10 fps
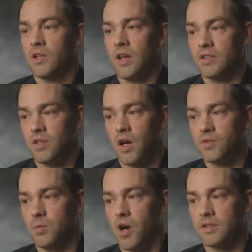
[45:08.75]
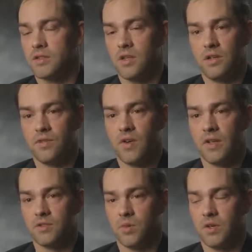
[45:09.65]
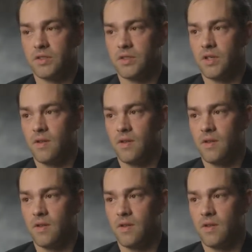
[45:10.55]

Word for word: kind of soft spots in the defense was.